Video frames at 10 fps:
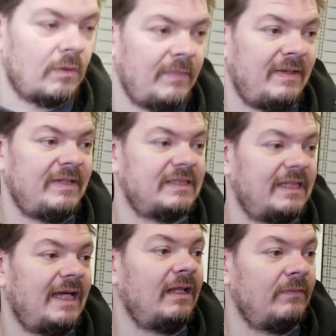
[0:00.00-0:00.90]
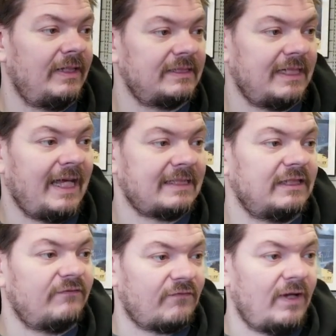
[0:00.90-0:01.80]
maybe to the elements and
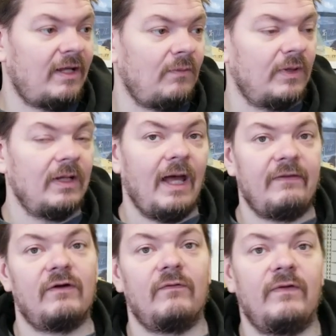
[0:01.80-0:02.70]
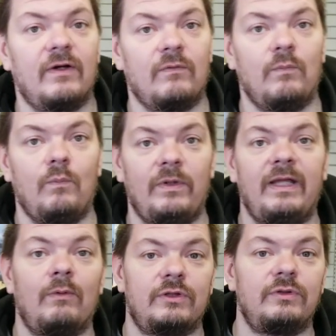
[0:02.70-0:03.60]
asking for help. And they're, they're, they
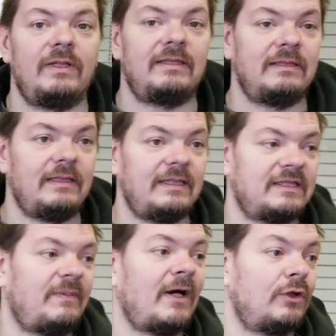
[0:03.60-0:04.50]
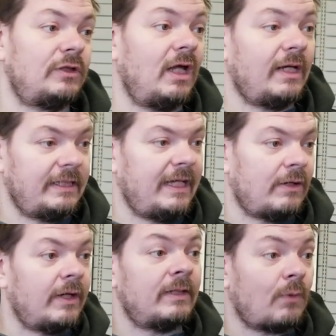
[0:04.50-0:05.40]
were to in, inspire good luck in
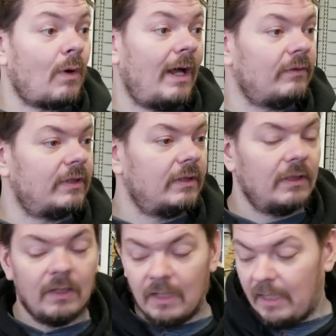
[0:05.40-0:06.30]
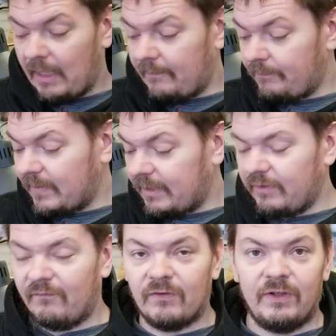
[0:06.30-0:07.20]
carrying them around. Um,
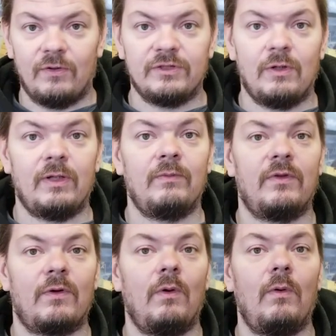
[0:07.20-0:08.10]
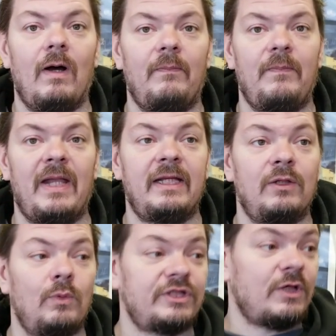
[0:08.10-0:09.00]
you've heard the old token throw a penny in
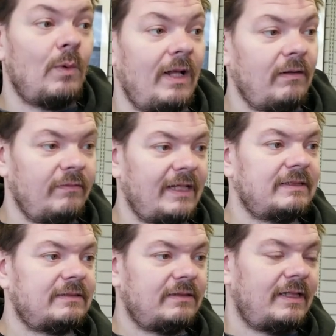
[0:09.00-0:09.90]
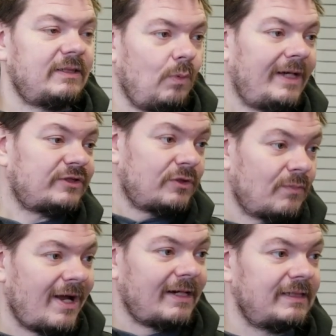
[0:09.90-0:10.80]
the wishing well. That's that's a Western
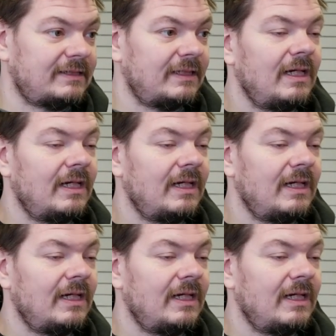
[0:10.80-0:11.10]
practice.